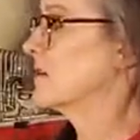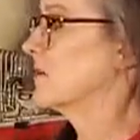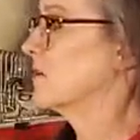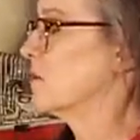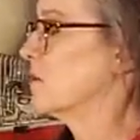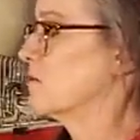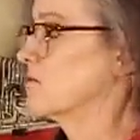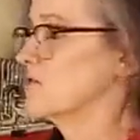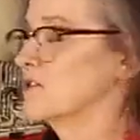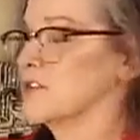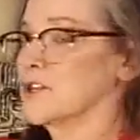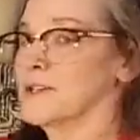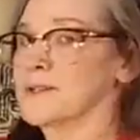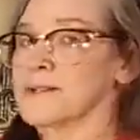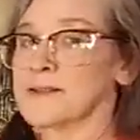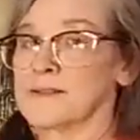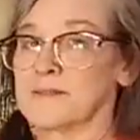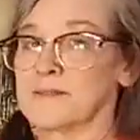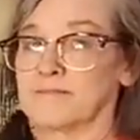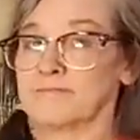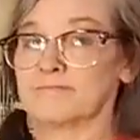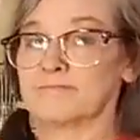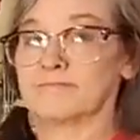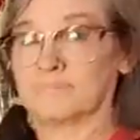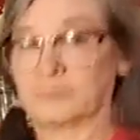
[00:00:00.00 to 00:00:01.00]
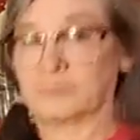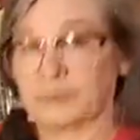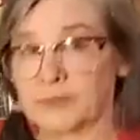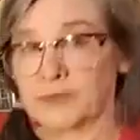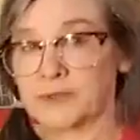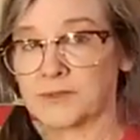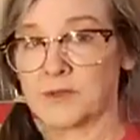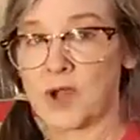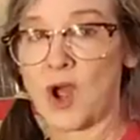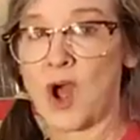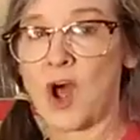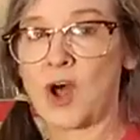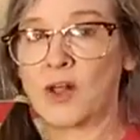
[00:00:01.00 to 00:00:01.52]
don't just
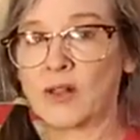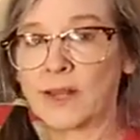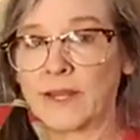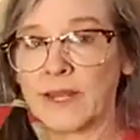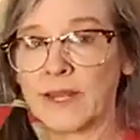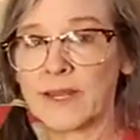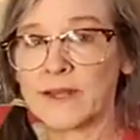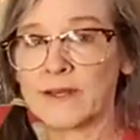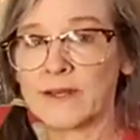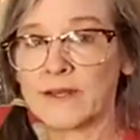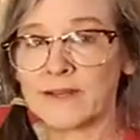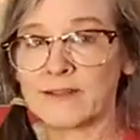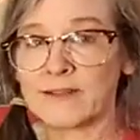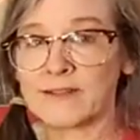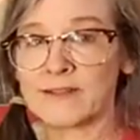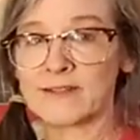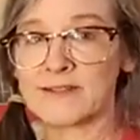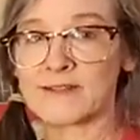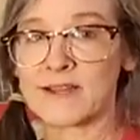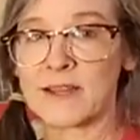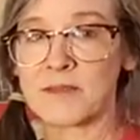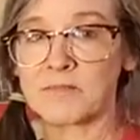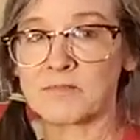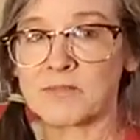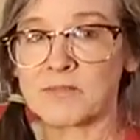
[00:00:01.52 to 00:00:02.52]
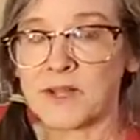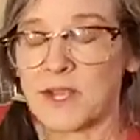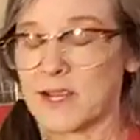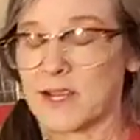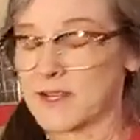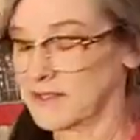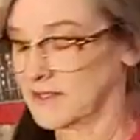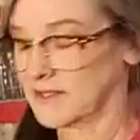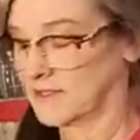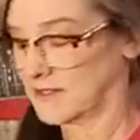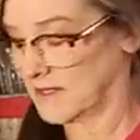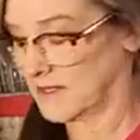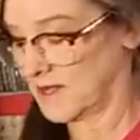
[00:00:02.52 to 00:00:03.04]
all end at the same
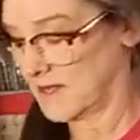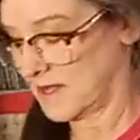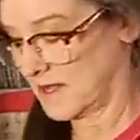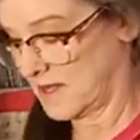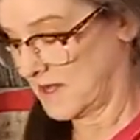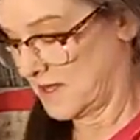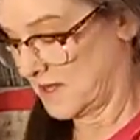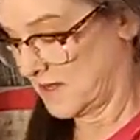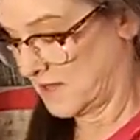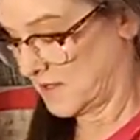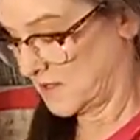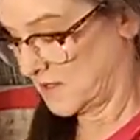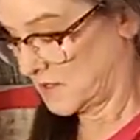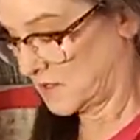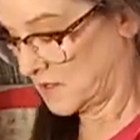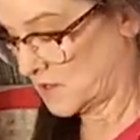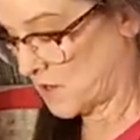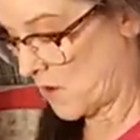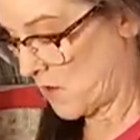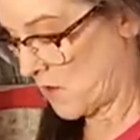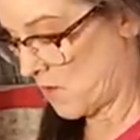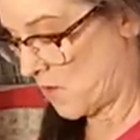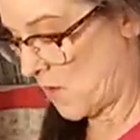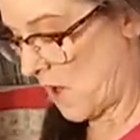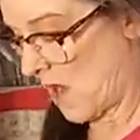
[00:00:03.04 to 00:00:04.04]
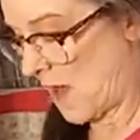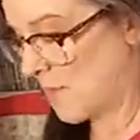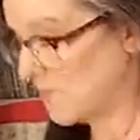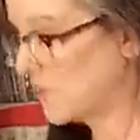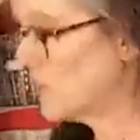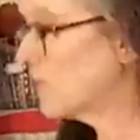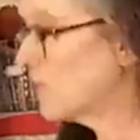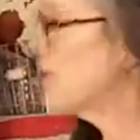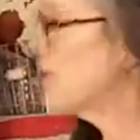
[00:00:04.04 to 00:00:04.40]
place. So I'm going to